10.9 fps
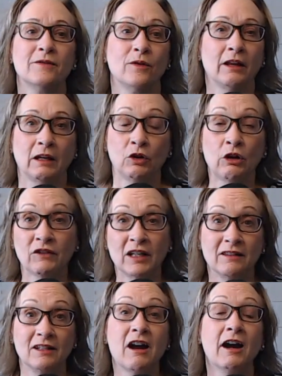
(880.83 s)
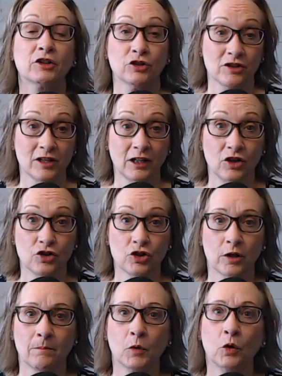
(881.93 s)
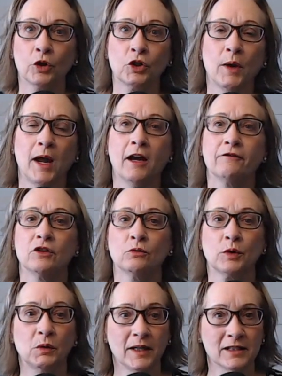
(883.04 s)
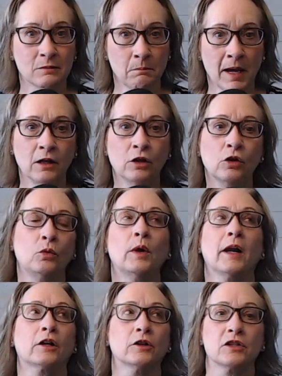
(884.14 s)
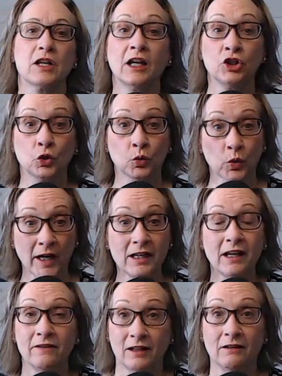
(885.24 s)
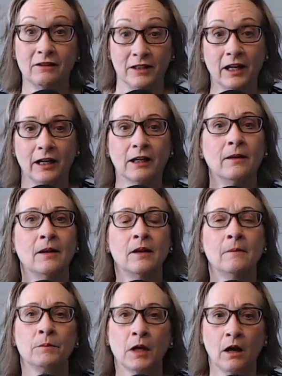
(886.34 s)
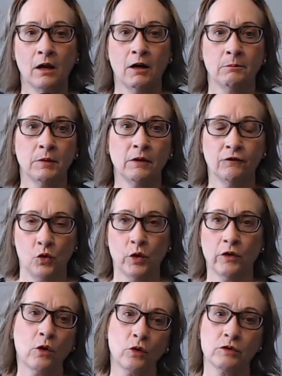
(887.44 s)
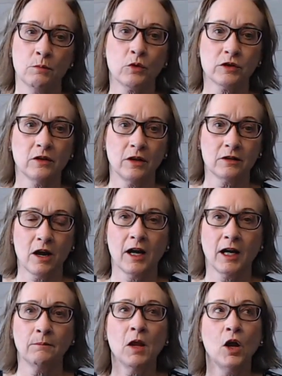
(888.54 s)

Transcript: Like, you have to get the doctor's signature or you have to request medical records, and you're right in the clinic for those most of the time.